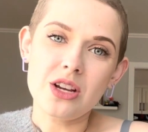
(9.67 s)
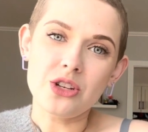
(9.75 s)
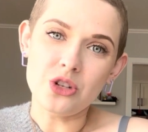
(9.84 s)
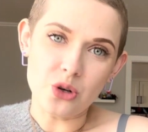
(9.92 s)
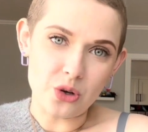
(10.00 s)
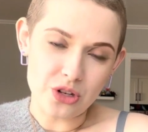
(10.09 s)

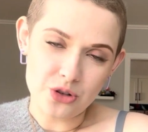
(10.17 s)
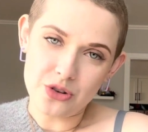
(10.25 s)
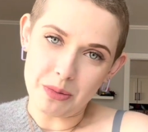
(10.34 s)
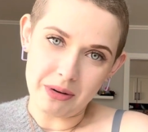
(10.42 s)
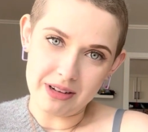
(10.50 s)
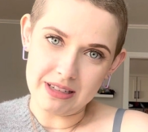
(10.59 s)
your
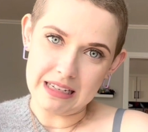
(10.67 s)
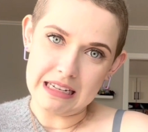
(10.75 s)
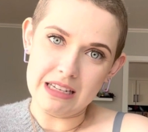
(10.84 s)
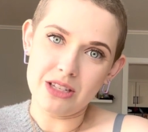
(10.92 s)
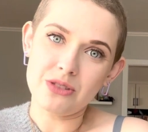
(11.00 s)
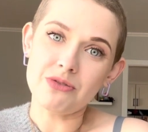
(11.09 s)
treatment
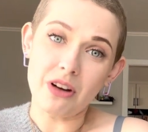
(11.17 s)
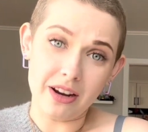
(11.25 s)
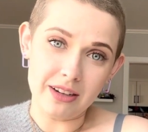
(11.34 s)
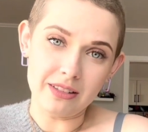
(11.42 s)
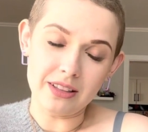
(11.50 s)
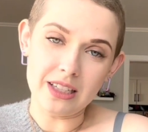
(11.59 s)
is
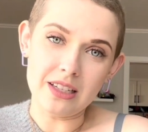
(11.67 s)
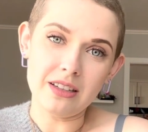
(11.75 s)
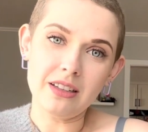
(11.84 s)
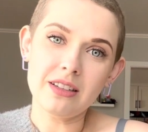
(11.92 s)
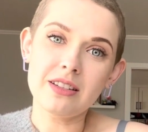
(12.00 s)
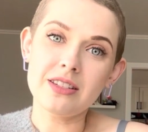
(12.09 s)
finally
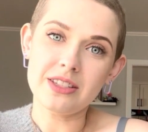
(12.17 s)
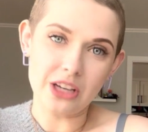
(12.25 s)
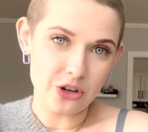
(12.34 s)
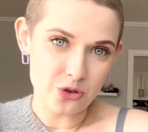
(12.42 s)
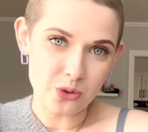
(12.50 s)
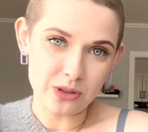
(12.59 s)

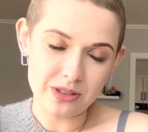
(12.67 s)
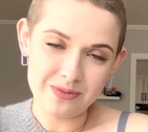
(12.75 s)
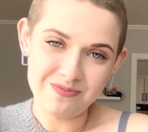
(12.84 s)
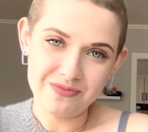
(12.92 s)
scheduled.